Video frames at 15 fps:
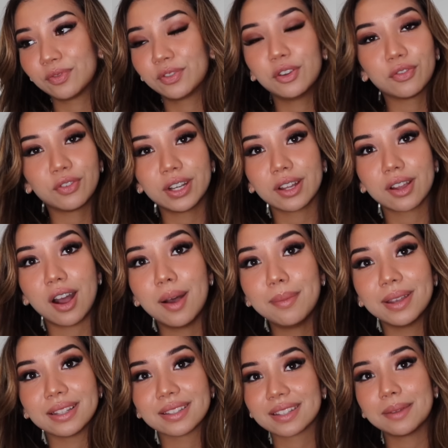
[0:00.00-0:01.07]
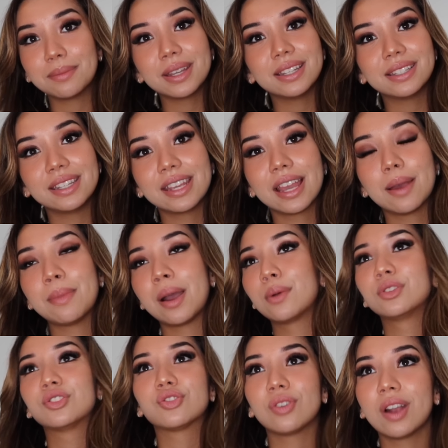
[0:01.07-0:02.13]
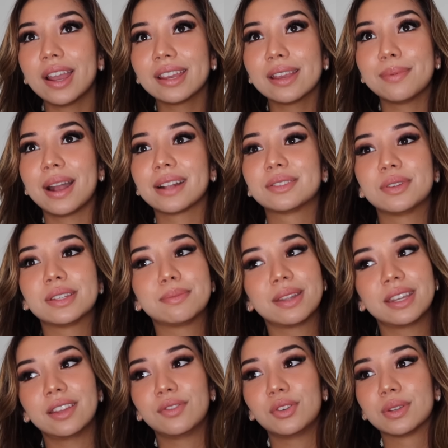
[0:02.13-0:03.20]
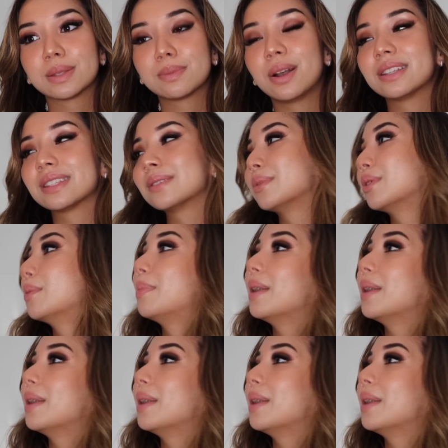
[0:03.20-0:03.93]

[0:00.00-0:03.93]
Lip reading: Feel free to comment, send me a DM. I will try and get back to as many of you as possible.